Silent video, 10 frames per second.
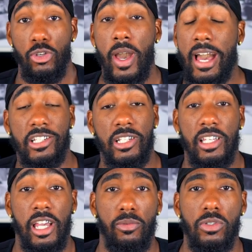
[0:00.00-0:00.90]
you actually
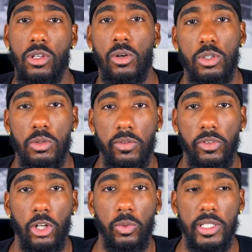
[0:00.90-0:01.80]
get results with
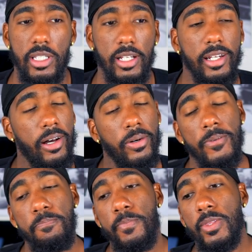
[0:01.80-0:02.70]
Chloe Ting? Now,
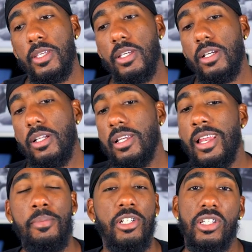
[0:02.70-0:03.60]

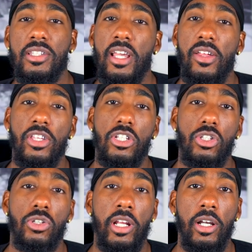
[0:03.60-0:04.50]
let me just say this
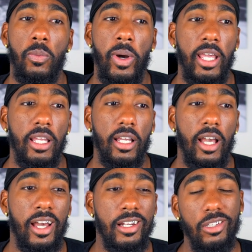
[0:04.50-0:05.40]
straight away,
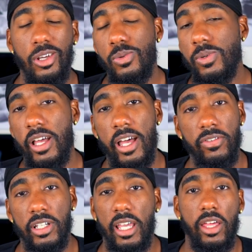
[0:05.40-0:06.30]
and don't
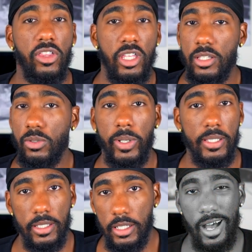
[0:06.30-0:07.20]
ever get this
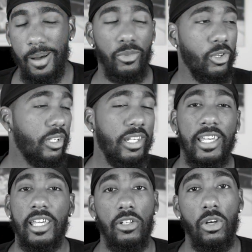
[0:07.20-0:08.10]
twisted. I'm not
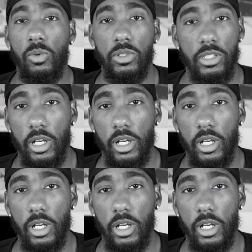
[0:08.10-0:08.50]
licking no one's